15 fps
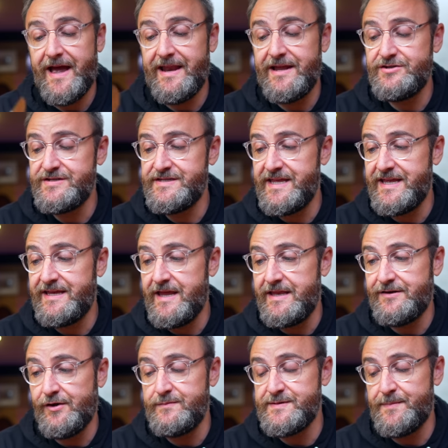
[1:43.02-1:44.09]
And I just think in
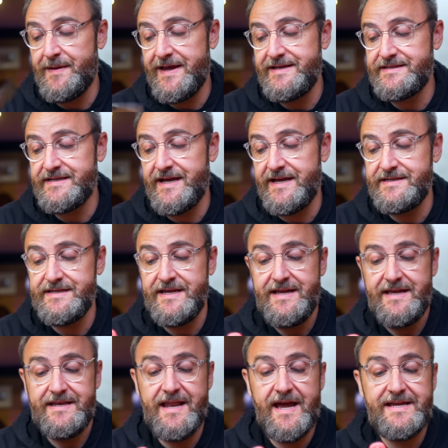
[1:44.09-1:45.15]
terms of blade size,
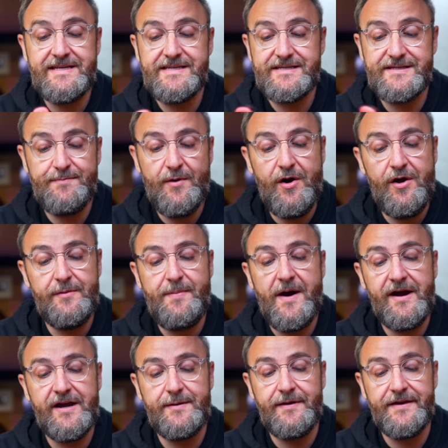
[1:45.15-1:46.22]
nice, small,
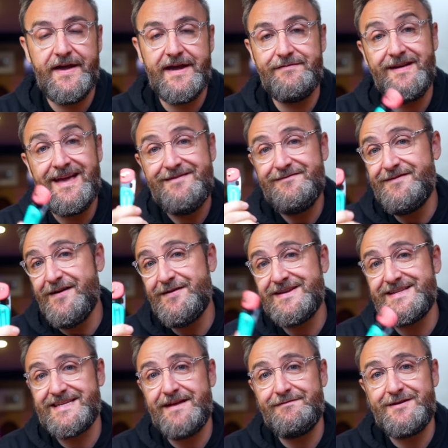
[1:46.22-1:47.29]
pocketable knife, very
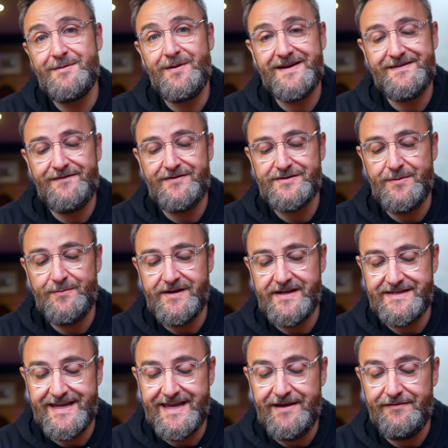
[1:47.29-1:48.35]
safe to buy for someone as
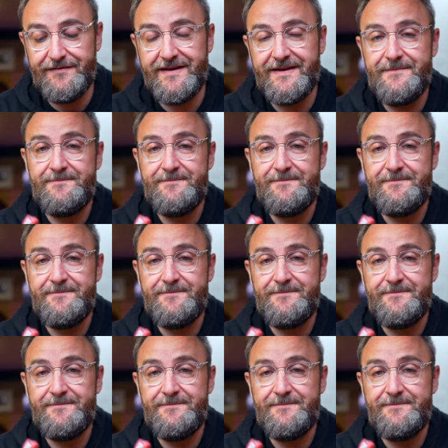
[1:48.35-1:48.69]
a gift.